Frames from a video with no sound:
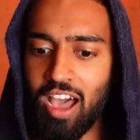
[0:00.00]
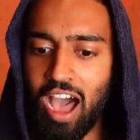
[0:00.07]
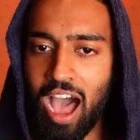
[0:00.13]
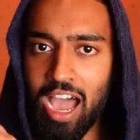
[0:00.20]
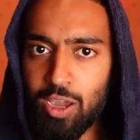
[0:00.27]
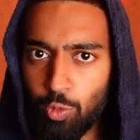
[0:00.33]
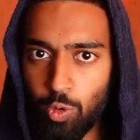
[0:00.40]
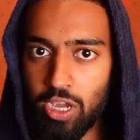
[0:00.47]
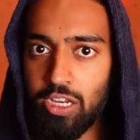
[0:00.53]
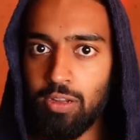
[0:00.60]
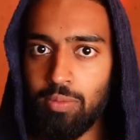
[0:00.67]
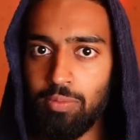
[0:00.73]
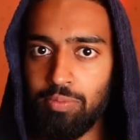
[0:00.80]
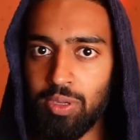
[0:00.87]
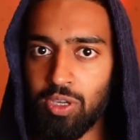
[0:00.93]
I
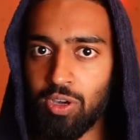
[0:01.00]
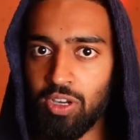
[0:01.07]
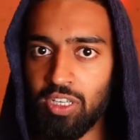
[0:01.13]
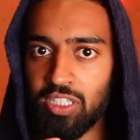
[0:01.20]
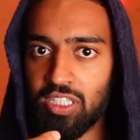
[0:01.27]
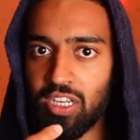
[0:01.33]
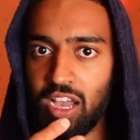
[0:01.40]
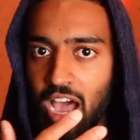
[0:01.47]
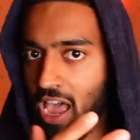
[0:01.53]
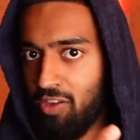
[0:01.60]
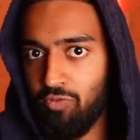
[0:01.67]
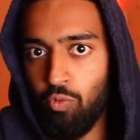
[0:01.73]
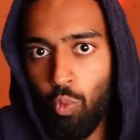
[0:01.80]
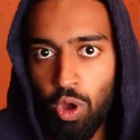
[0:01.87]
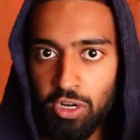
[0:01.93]
win because
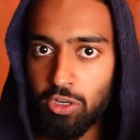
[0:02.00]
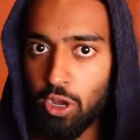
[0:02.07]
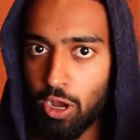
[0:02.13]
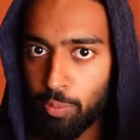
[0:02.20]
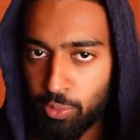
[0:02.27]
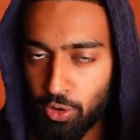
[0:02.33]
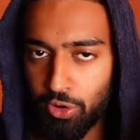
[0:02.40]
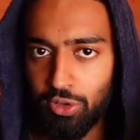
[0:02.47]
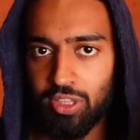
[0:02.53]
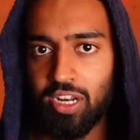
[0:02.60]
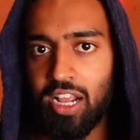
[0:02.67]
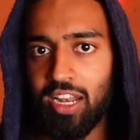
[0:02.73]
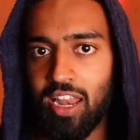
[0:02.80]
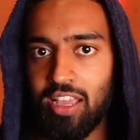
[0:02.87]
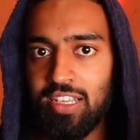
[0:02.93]
I've, one, got a product
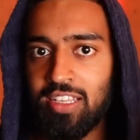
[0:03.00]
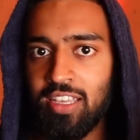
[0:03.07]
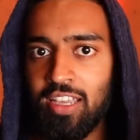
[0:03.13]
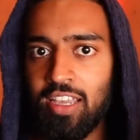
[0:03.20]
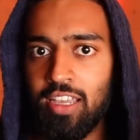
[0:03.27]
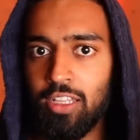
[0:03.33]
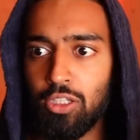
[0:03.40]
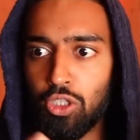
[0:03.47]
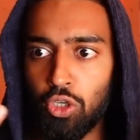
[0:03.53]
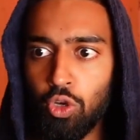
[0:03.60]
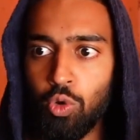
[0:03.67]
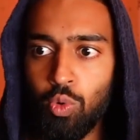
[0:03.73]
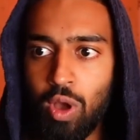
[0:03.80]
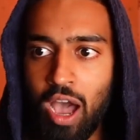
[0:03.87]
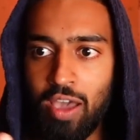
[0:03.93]
that I like.
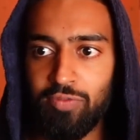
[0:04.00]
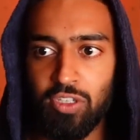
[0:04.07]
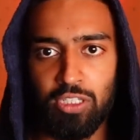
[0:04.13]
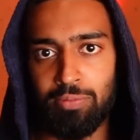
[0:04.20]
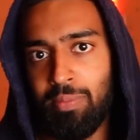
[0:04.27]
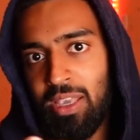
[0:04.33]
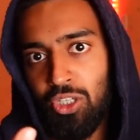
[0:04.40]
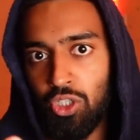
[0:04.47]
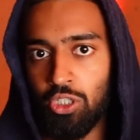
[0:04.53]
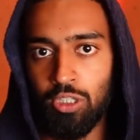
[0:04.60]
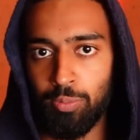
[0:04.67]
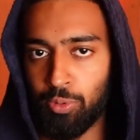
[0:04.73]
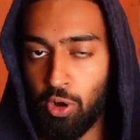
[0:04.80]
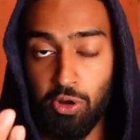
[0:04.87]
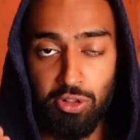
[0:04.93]
Two, I've just
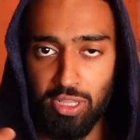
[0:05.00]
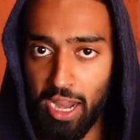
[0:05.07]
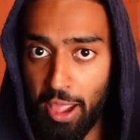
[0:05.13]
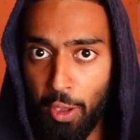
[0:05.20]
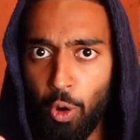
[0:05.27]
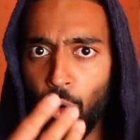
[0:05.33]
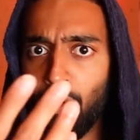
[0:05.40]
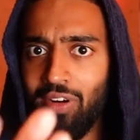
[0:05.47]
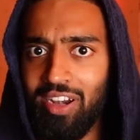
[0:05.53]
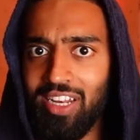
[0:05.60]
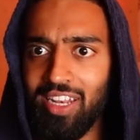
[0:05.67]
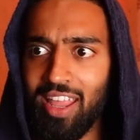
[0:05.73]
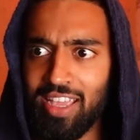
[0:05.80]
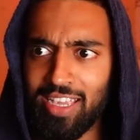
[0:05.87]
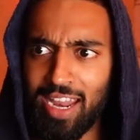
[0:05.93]
mentioned the product that I
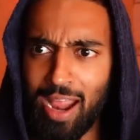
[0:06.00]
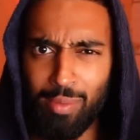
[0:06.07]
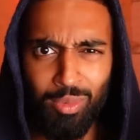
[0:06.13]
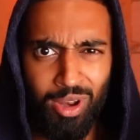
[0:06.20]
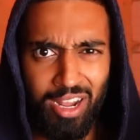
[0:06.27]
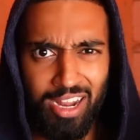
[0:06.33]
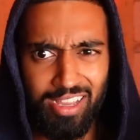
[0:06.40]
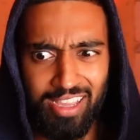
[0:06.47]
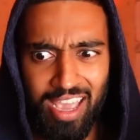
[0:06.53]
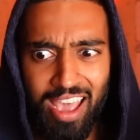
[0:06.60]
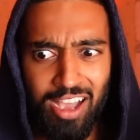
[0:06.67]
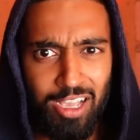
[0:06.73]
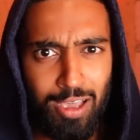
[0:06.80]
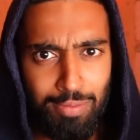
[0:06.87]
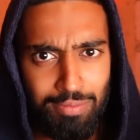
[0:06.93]
already like and I'm going to
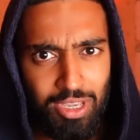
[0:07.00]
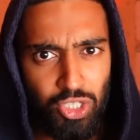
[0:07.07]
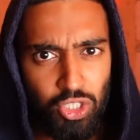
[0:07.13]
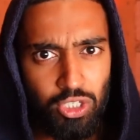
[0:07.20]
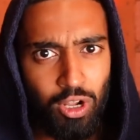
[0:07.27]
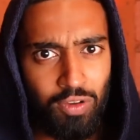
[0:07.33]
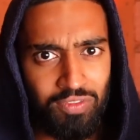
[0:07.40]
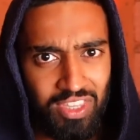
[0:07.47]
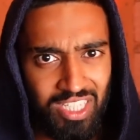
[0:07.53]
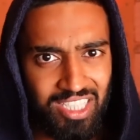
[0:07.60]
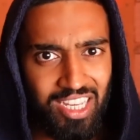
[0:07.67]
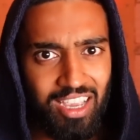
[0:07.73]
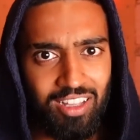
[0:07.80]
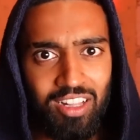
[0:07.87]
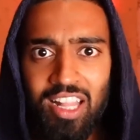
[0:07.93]
get a commission of the
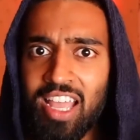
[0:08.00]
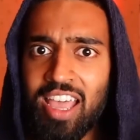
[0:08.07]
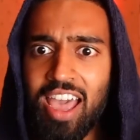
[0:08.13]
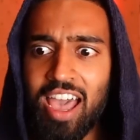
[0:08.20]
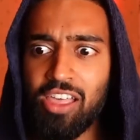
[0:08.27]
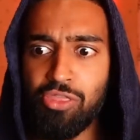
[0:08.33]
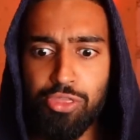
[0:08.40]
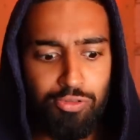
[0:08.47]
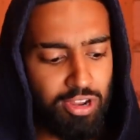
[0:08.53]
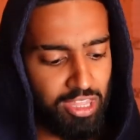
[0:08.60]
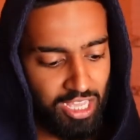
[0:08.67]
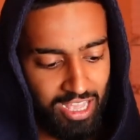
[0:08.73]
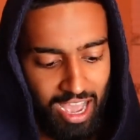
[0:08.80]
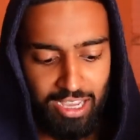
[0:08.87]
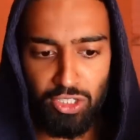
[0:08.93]
sale. And three,
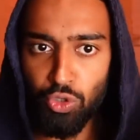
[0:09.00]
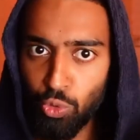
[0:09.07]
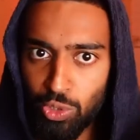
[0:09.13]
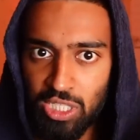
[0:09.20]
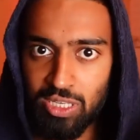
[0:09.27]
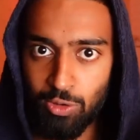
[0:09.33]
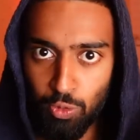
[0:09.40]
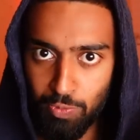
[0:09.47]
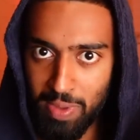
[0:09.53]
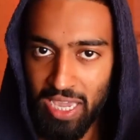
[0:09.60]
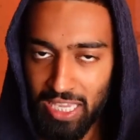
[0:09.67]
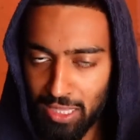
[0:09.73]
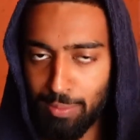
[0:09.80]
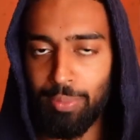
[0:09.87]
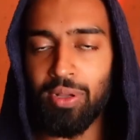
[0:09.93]
the guys who
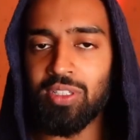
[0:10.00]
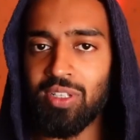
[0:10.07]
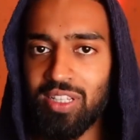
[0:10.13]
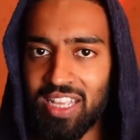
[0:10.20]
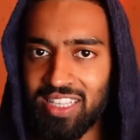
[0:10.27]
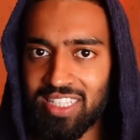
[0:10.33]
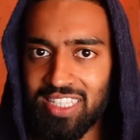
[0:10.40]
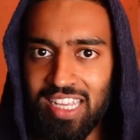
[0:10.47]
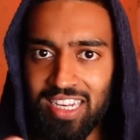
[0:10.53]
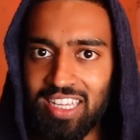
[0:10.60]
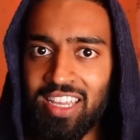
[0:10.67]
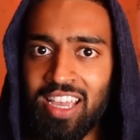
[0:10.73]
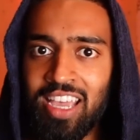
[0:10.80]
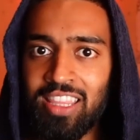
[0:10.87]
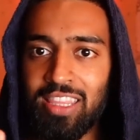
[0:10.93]
make the bottle and sell
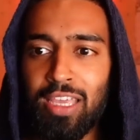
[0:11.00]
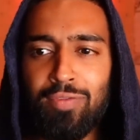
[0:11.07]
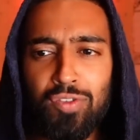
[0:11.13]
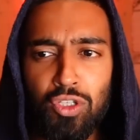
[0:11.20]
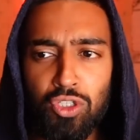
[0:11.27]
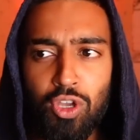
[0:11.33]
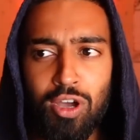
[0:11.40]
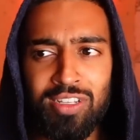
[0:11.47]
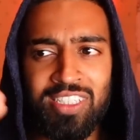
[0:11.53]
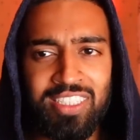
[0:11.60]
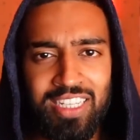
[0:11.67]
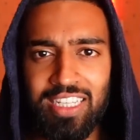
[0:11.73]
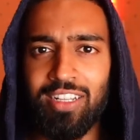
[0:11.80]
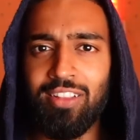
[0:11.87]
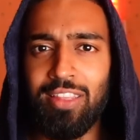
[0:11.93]
it, they've just got a
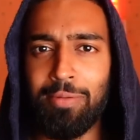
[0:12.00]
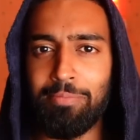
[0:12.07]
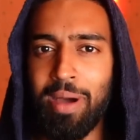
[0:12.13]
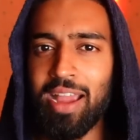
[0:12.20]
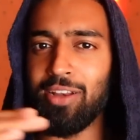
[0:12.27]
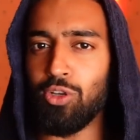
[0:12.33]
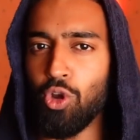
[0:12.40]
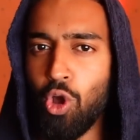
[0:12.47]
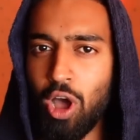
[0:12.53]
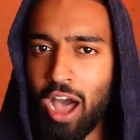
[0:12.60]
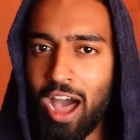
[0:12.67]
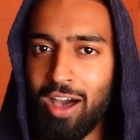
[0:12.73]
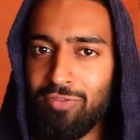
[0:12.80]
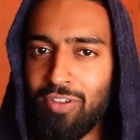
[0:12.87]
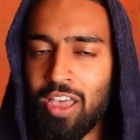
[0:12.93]
sale they might not
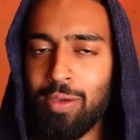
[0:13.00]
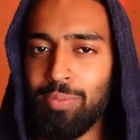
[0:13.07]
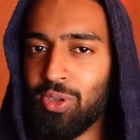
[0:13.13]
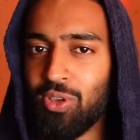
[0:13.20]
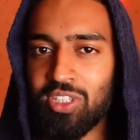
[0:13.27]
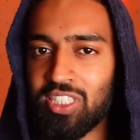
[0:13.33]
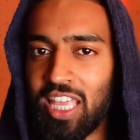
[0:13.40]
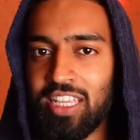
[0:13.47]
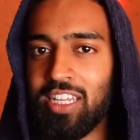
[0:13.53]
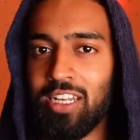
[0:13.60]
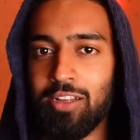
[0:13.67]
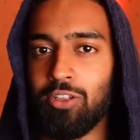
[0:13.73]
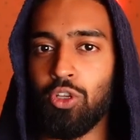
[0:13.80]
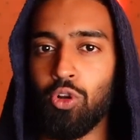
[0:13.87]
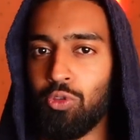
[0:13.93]
have because they
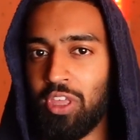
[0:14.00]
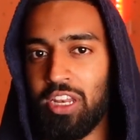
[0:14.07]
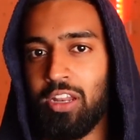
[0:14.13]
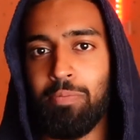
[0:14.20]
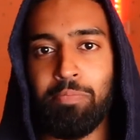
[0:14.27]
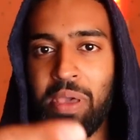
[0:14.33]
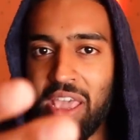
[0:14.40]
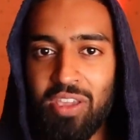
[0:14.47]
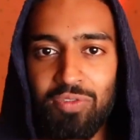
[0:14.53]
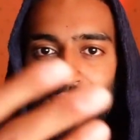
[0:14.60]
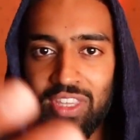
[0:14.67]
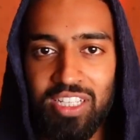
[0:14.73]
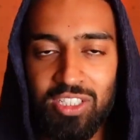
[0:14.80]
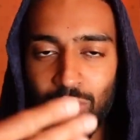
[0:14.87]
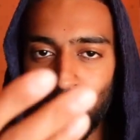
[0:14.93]
didn't, they didn't pay for
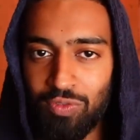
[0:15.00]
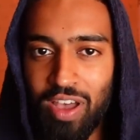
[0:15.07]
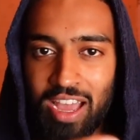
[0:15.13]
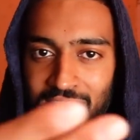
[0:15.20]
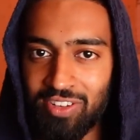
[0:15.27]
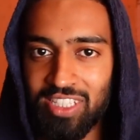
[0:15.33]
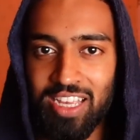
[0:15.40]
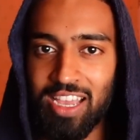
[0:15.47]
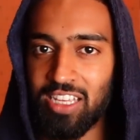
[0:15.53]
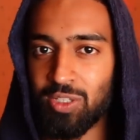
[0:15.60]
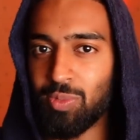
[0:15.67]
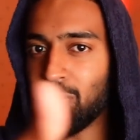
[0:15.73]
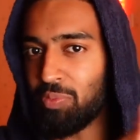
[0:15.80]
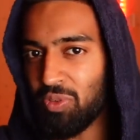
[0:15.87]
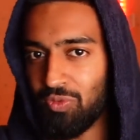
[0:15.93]
this sort of
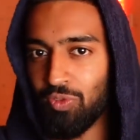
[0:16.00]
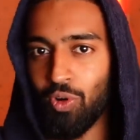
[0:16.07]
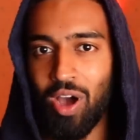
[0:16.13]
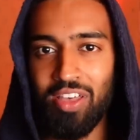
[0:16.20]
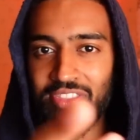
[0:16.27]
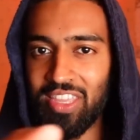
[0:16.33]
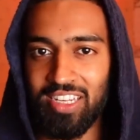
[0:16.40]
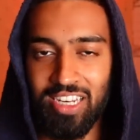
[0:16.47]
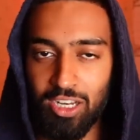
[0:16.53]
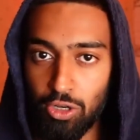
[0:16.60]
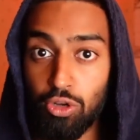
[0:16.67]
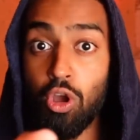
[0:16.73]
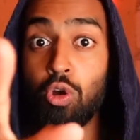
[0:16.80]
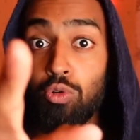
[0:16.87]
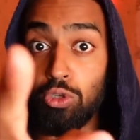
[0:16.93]
advertisement beforehand. They
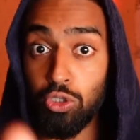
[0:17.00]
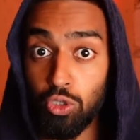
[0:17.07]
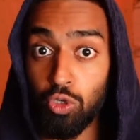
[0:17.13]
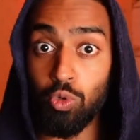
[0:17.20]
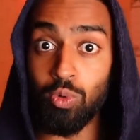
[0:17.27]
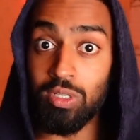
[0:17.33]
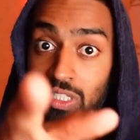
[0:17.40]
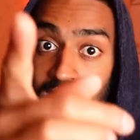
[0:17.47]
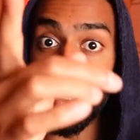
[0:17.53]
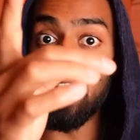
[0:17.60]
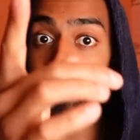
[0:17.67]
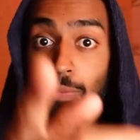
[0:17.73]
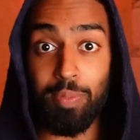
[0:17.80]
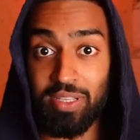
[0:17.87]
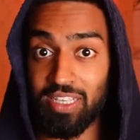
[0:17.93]
didn't know you as
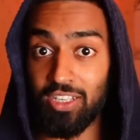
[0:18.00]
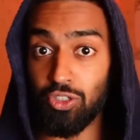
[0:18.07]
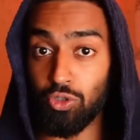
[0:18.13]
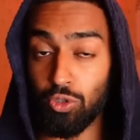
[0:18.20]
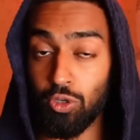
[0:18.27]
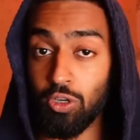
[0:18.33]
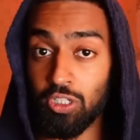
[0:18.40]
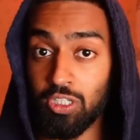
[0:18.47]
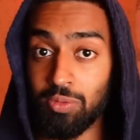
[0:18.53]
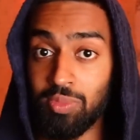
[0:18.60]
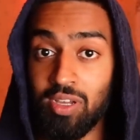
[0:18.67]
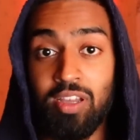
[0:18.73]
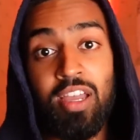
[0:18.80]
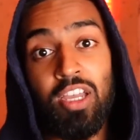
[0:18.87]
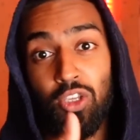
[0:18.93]
the potential
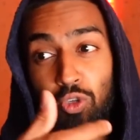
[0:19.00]
customer.